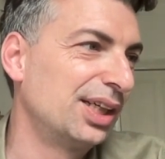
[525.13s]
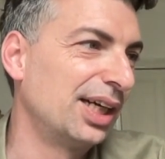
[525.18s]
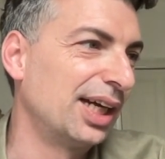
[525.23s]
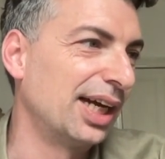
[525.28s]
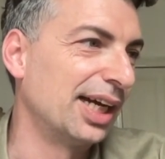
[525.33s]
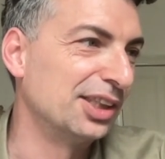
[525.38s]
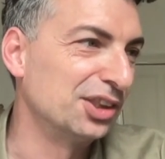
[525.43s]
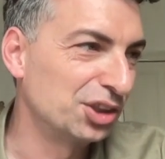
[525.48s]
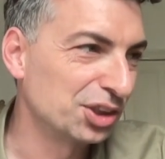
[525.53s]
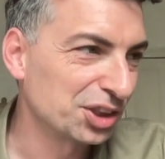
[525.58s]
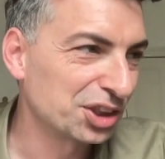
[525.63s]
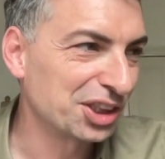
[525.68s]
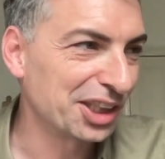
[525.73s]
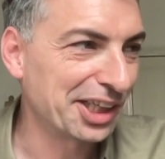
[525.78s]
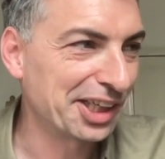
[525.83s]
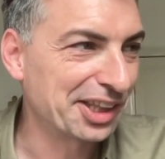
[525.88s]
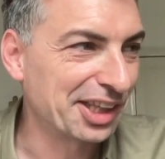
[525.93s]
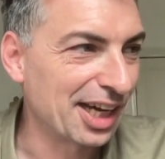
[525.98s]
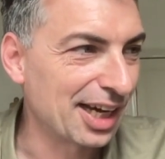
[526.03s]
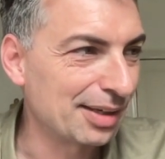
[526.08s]
and just
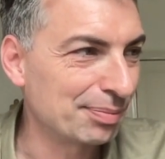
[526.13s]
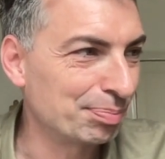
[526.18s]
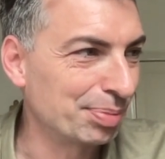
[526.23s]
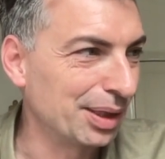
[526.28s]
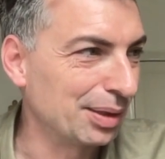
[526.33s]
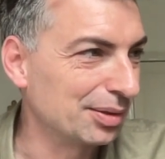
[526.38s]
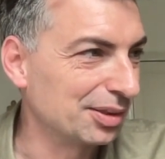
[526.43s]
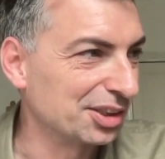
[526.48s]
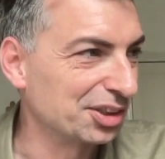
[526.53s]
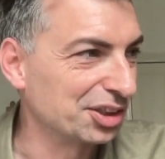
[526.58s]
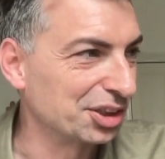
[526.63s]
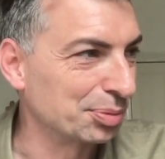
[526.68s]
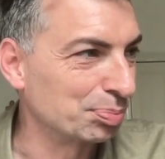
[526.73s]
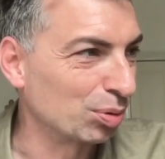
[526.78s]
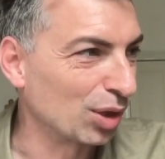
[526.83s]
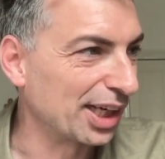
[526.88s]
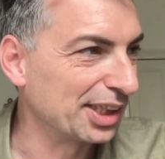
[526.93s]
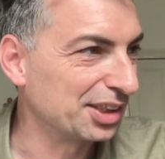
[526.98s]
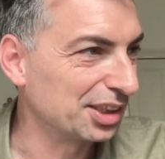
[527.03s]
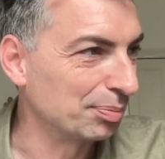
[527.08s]
like that, this is
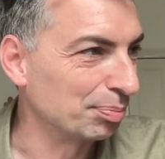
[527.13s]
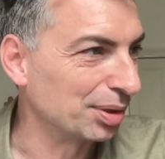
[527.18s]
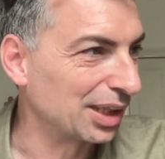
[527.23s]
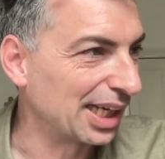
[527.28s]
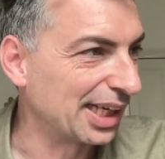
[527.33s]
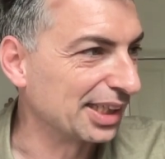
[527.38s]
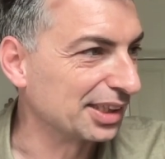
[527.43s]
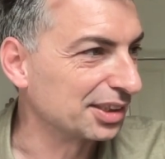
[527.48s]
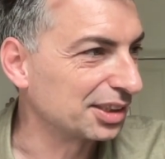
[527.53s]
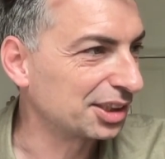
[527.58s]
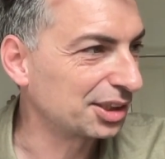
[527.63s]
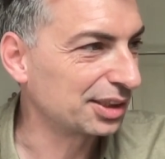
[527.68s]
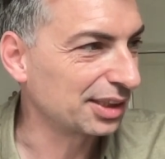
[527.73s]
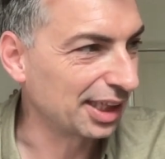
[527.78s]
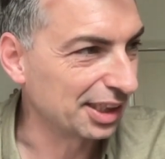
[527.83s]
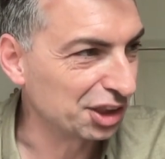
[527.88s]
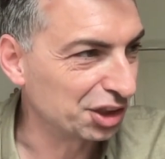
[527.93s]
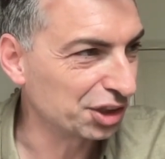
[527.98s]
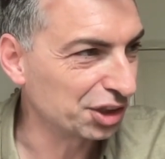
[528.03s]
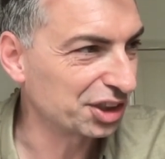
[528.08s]
Brandon Plants,
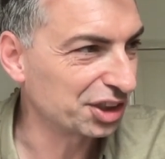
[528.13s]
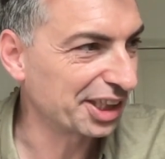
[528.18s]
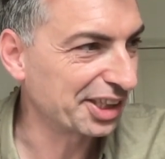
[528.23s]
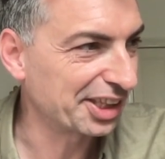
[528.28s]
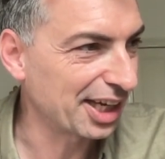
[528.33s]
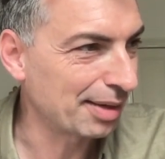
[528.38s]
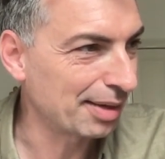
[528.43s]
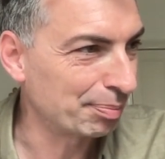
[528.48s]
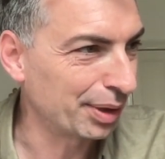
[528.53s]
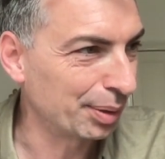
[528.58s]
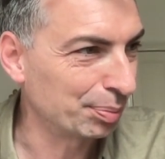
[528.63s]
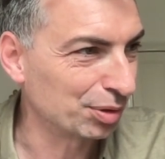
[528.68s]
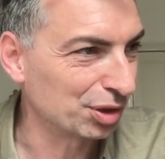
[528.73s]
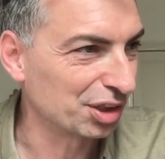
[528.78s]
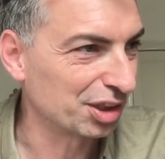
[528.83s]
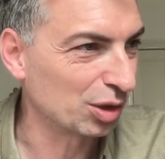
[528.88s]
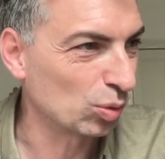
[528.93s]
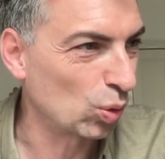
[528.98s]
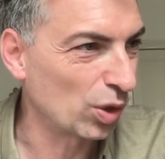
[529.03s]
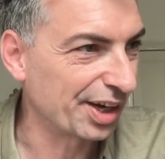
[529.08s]
and just like that, people are
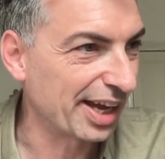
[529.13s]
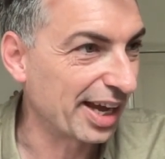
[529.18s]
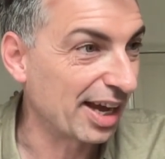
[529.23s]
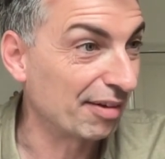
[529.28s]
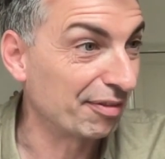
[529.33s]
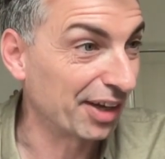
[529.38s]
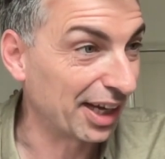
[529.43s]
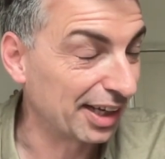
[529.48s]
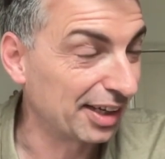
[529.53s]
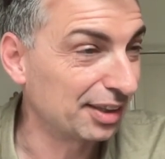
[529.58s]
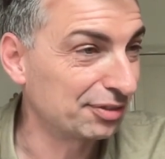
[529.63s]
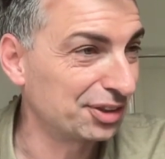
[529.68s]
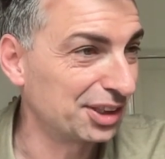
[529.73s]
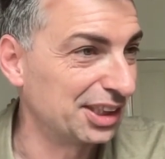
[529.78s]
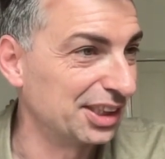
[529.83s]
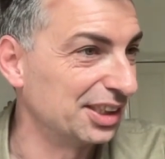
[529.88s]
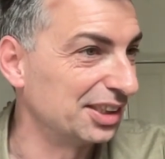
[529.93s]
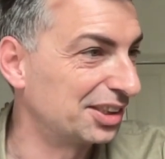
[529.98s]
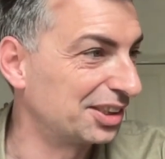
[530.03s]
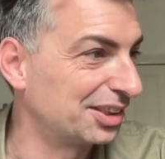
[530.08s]
going to want to have N F
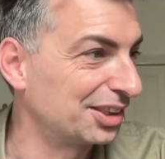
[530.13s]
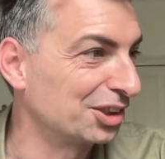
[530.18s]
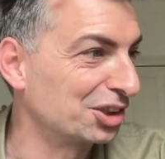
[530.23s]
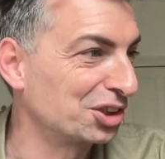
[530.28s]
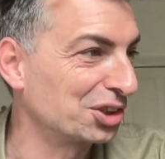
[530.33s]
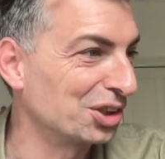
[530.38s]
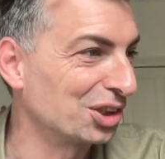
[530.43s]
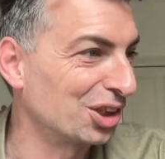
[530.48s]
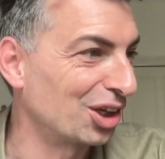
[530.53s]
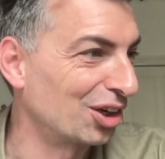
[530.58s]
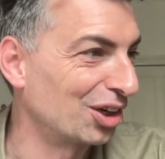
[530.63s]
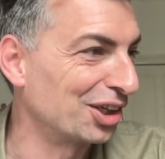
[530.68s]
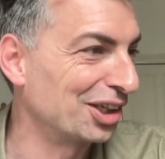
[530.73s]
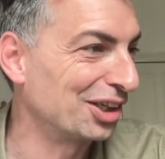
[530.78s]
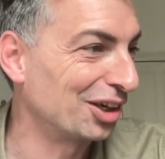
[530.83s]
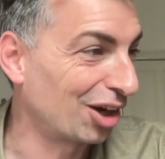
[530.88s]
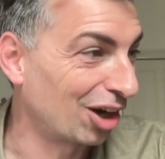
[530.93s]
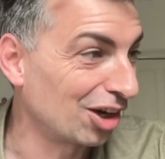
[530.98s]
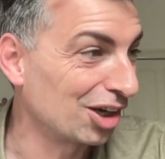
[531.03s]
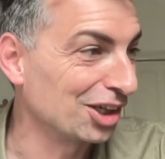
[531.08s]
Ts, digital art,
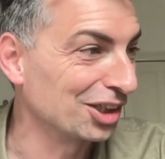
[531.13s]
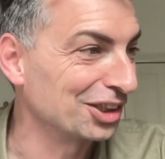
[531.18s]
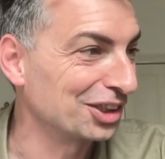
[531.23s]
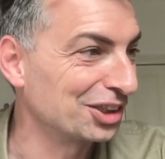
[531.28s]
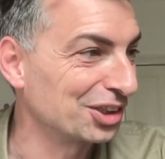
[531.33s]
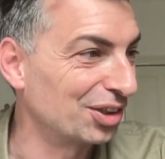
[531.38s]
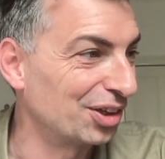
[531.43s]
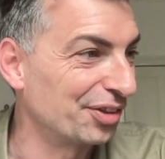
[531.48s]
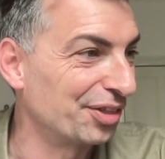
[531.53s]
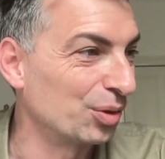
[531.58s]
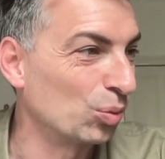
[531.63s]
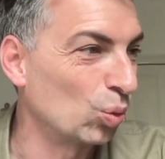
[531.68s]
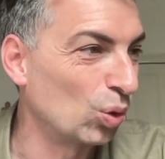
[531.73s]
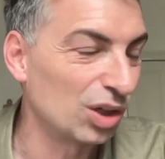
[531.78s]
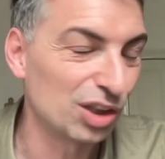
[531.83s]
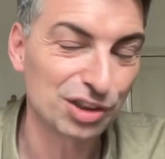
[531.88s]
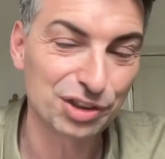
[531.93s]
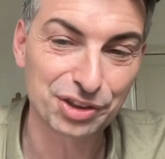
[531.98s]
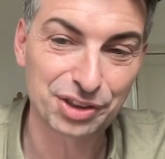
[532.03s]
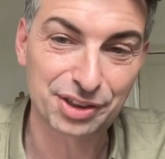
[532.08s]
art on the
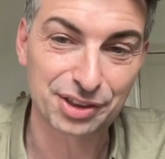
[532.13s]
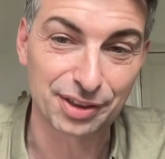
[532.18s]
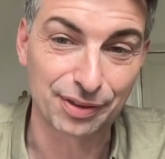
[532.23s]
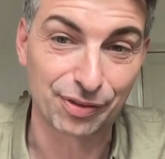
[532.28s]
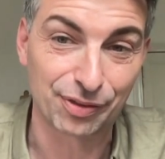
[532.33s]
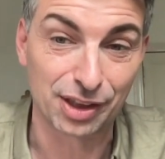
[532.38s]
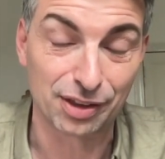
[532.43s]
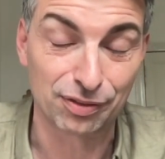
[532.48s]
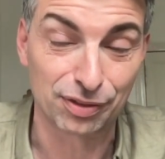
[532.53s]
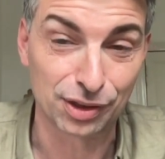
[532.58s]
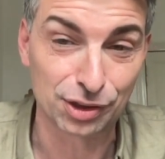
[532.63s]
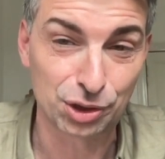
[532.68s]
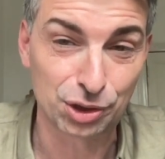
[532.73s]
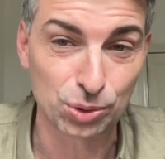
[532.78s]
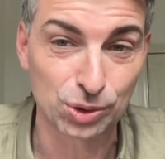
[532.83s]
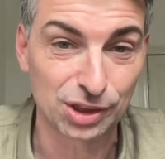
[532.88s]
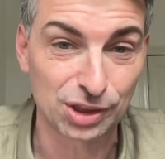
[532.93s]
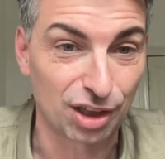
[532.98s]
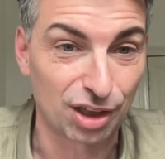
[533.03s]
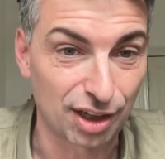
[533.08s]
walls of their
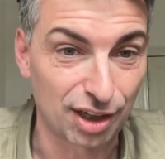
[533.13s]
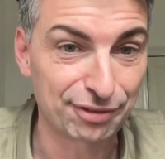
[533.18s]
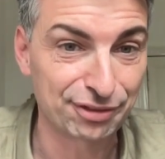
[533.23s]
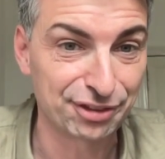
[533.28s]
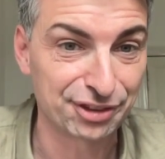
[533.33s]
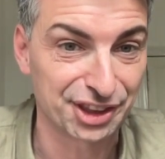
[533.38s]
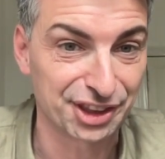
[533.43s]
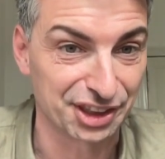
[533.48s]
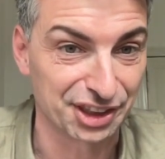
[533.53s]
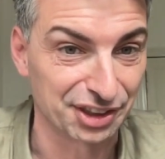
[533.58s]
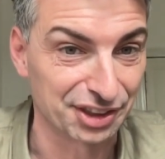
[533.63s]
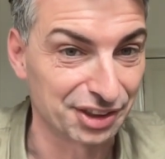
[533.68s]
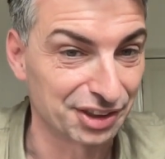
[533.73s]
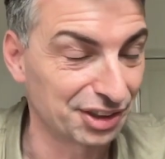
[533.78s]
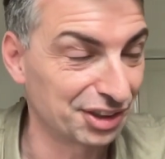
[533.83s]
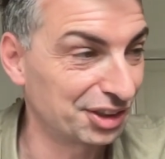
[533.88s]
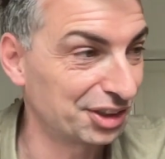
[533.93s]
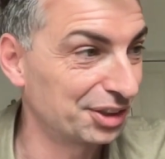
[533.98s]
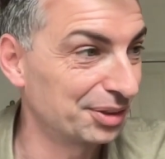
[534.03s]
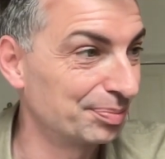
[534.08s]
virtual
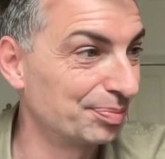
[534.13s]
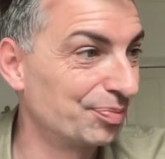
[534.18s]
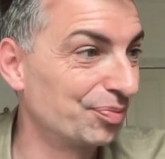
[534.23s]
offices.